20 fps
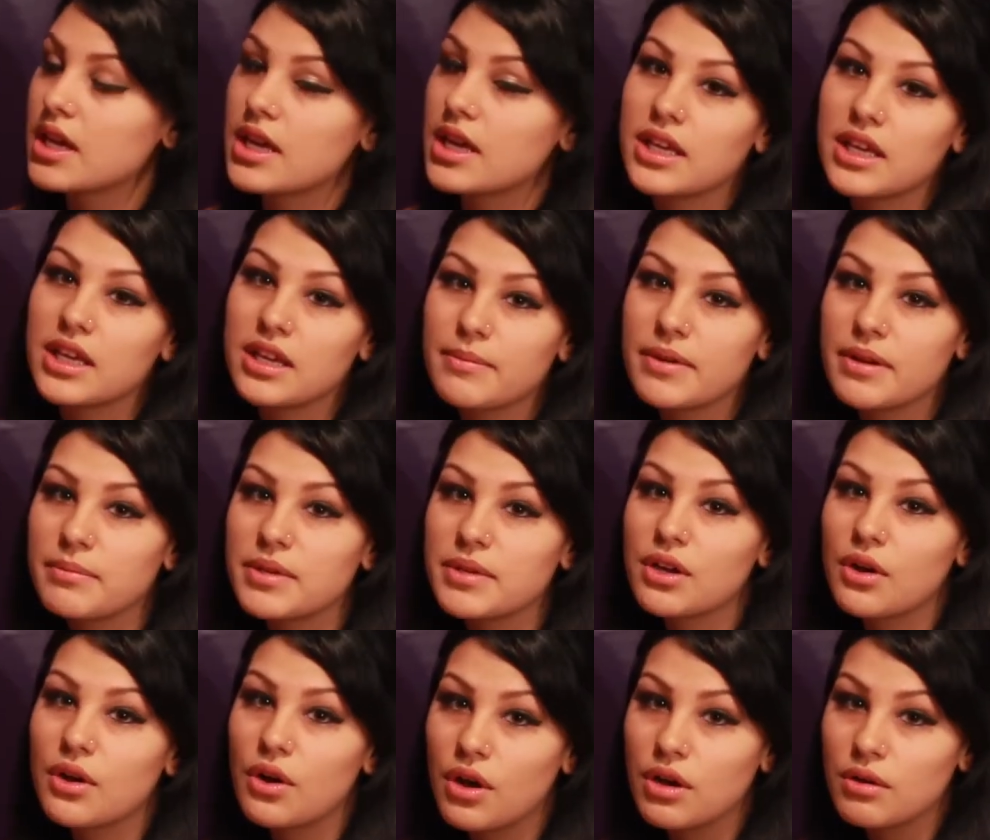email me,
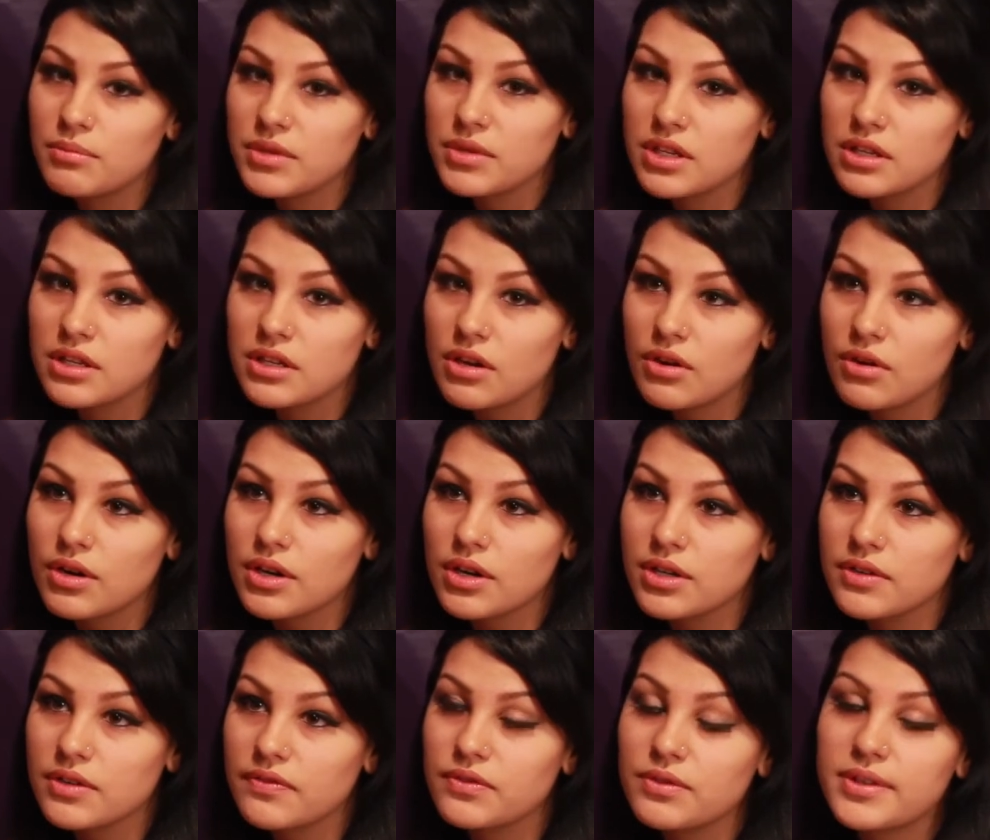call me, or
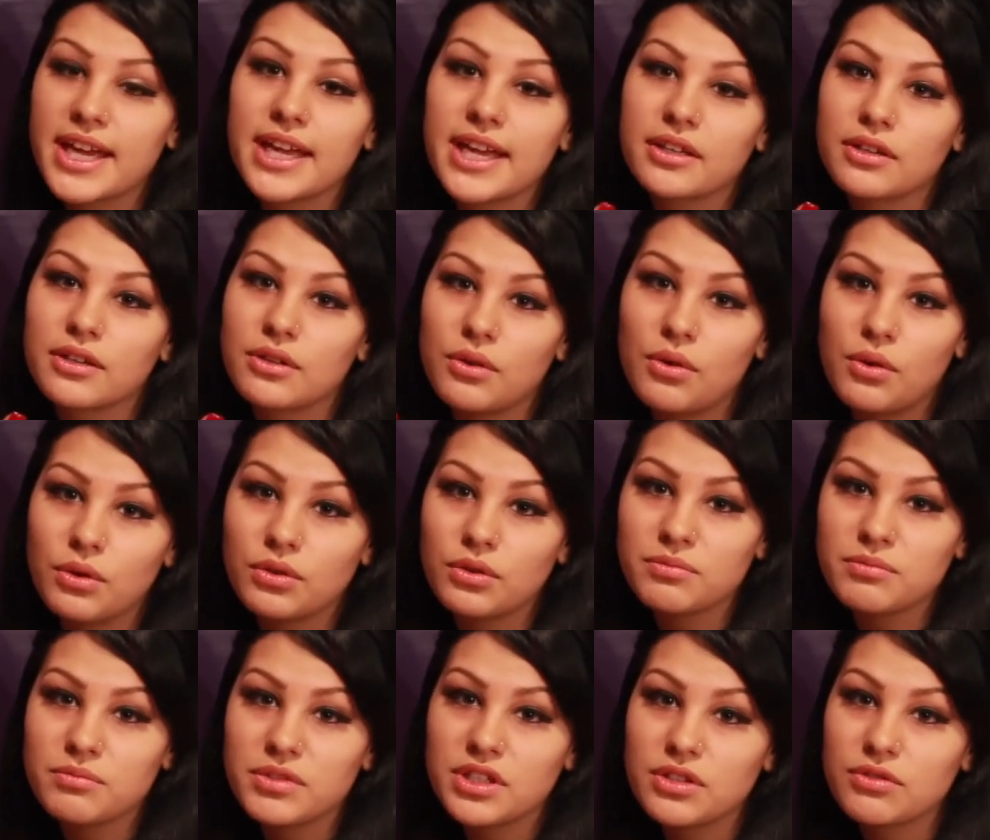if you can't get a hold of
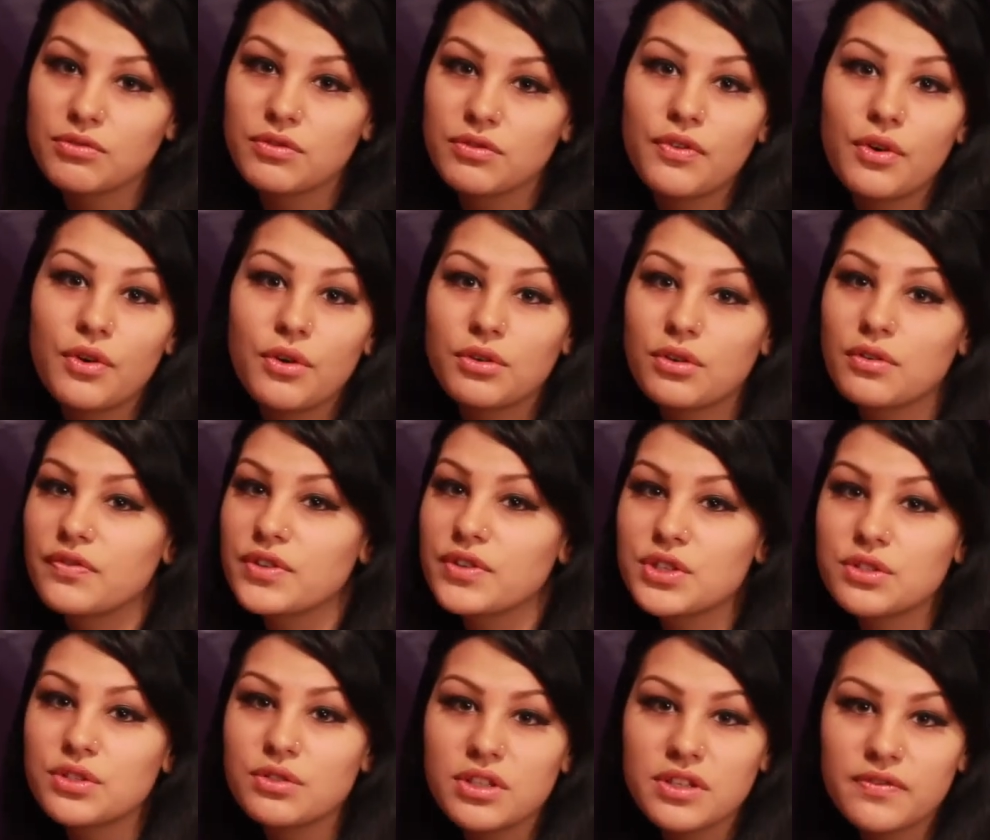me through phone, or if it's
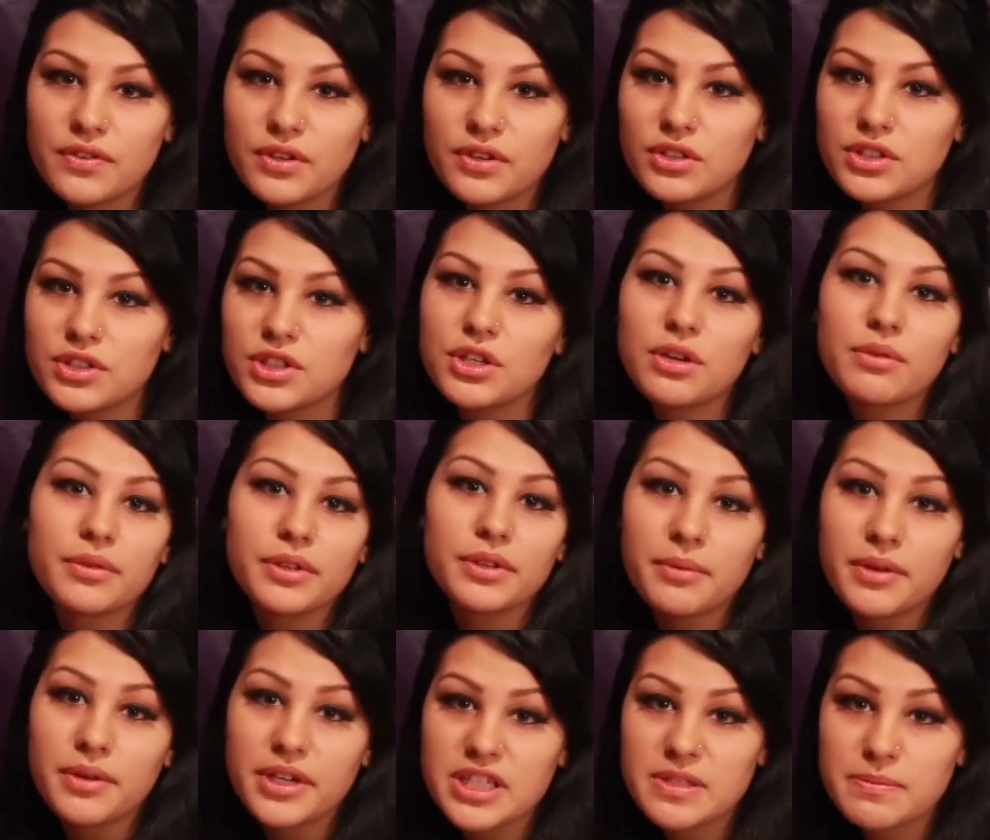too difficult, you don't really
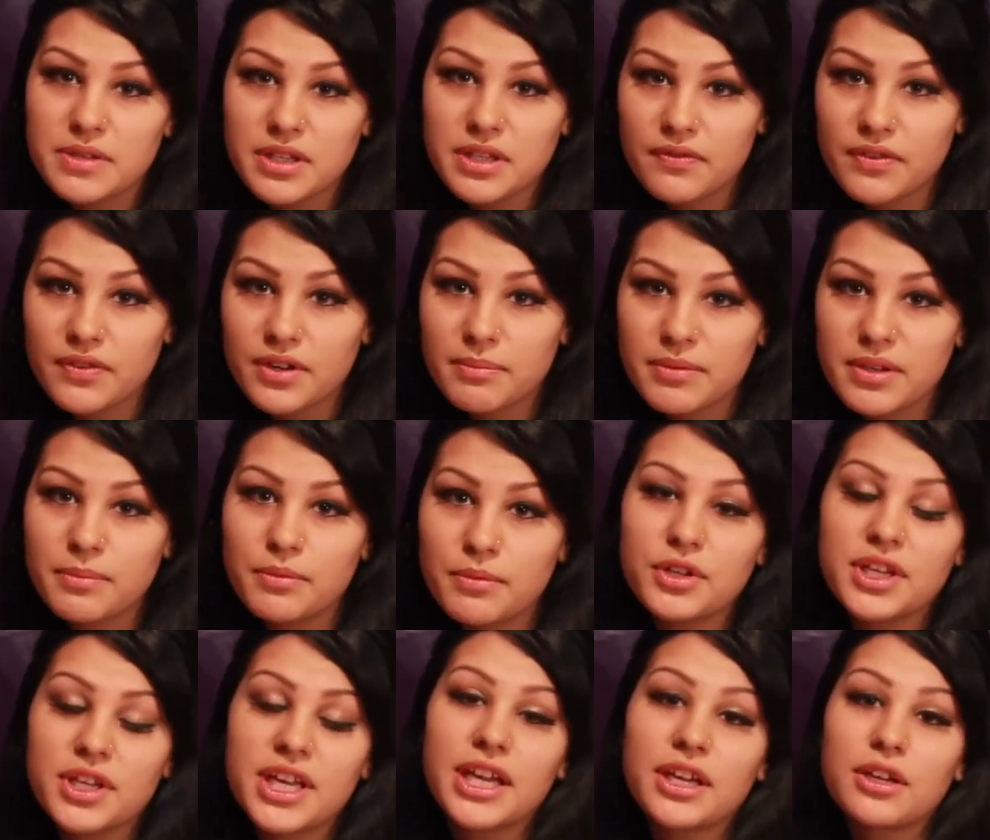want to speak in front of people,
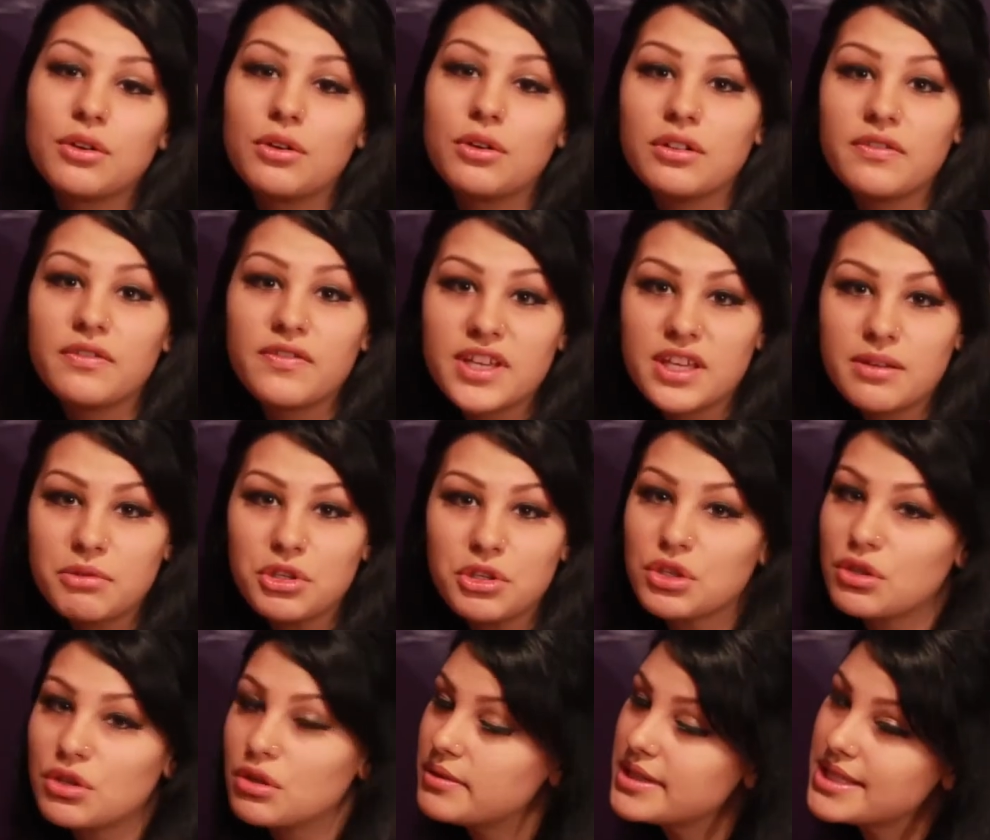you can't get a hold of the email, you
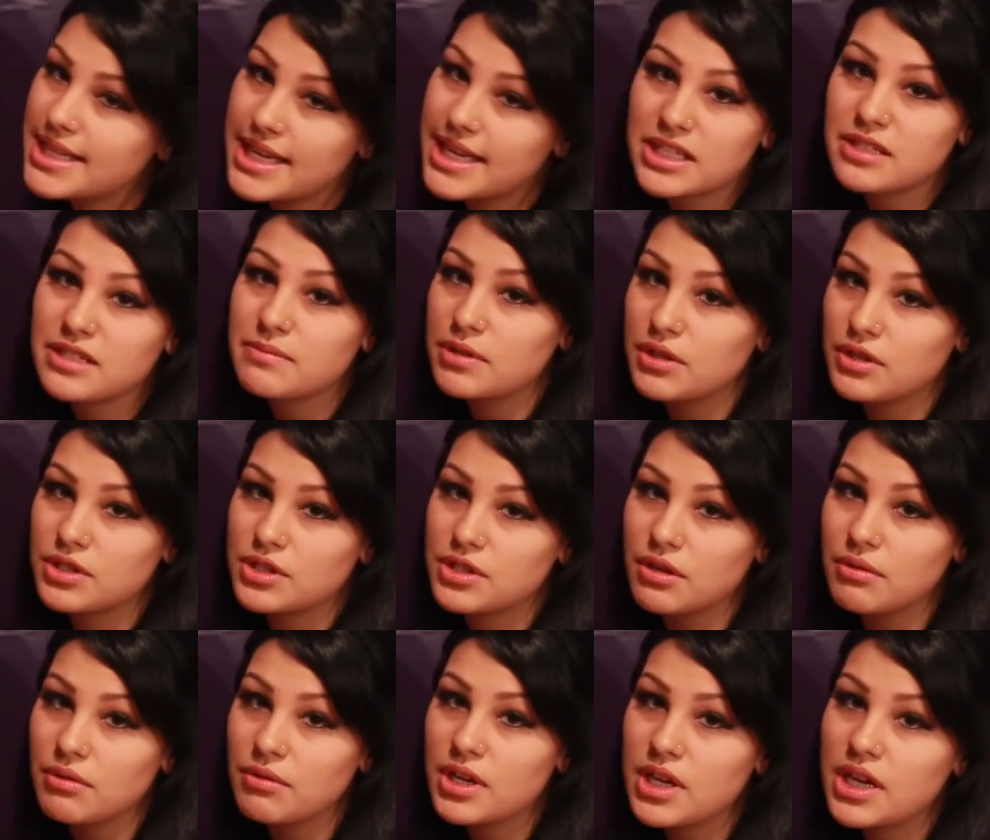could always text me
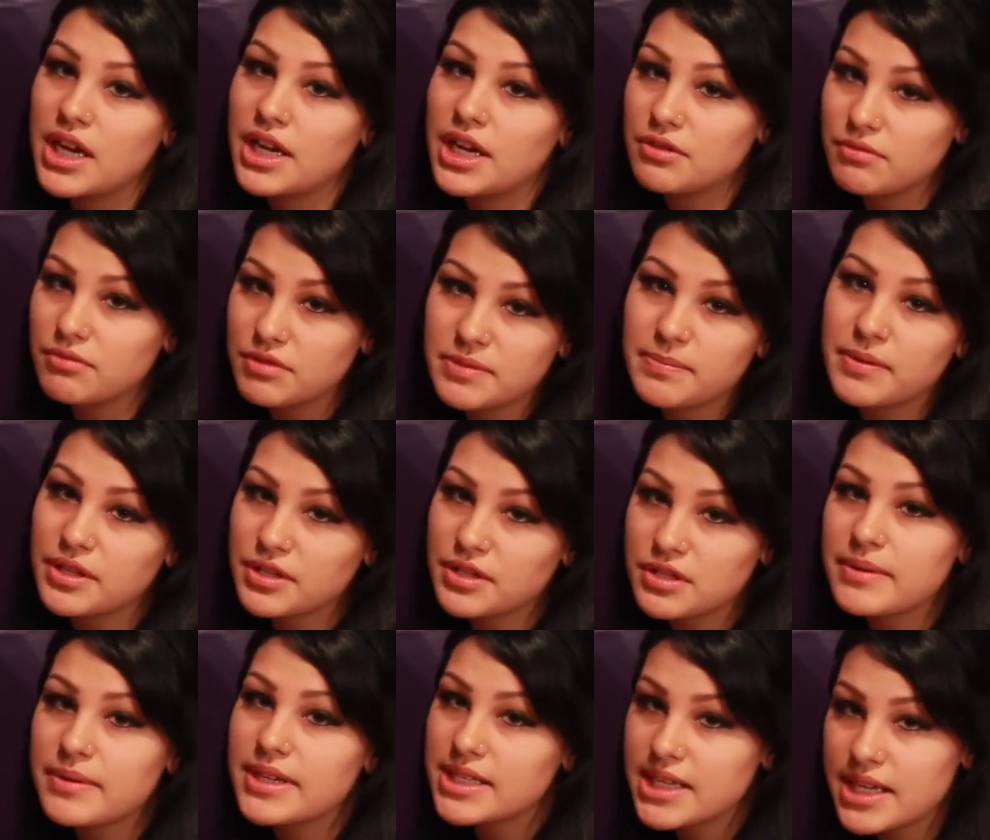also. I do respond to
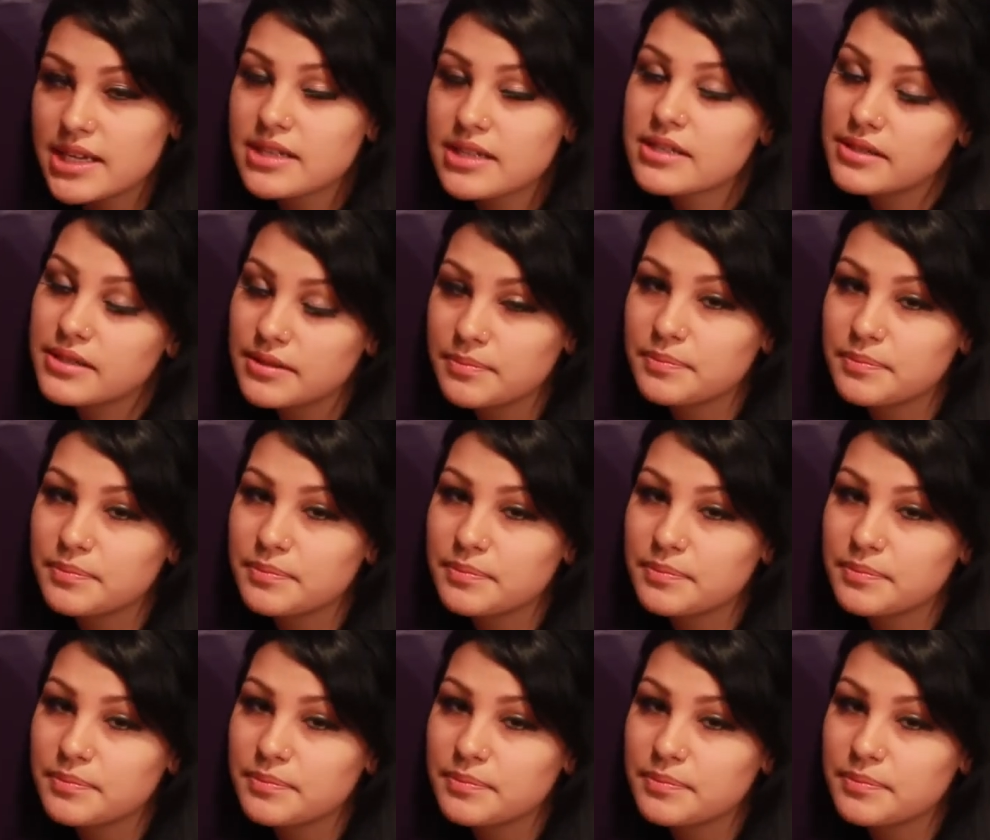my text.